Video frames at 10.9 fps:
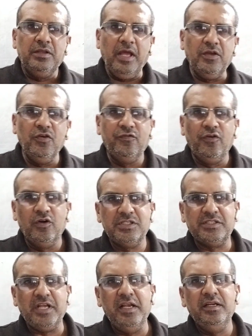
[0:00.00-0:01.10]
Thank you for
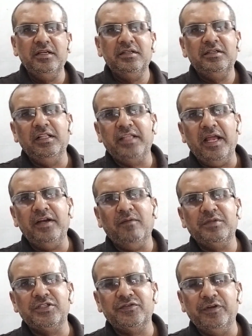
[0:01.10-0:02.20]
staying till the end
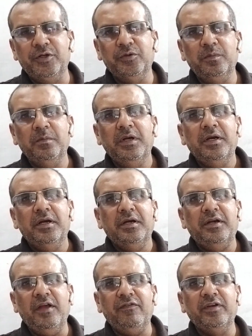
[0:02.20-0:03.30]
of this video.
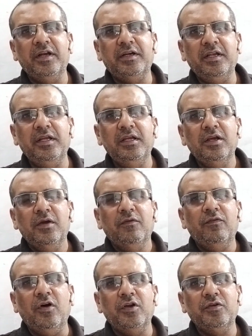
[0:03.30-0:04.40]
Definitely
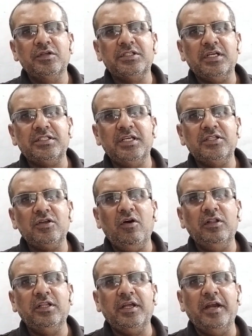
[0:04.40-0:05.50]
for your success,
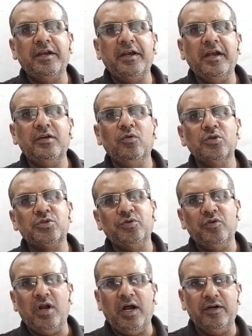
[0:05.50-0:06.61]
all the credit goes to
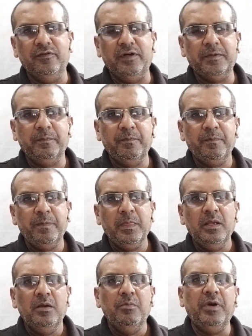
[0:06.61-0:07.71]
your hard work.
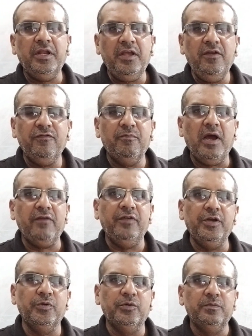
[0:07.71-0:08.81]
But if my
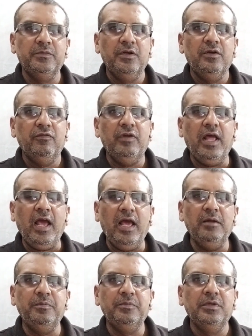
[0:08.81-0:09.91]
video will
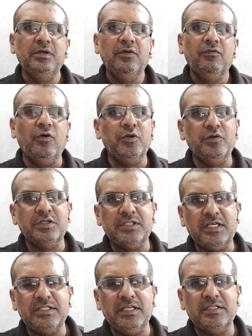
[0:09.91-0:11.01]
help for your
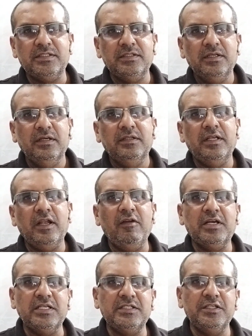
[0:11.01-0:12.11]
success, then I will
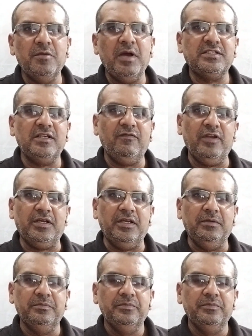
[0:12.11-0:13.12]
consider myself lucky.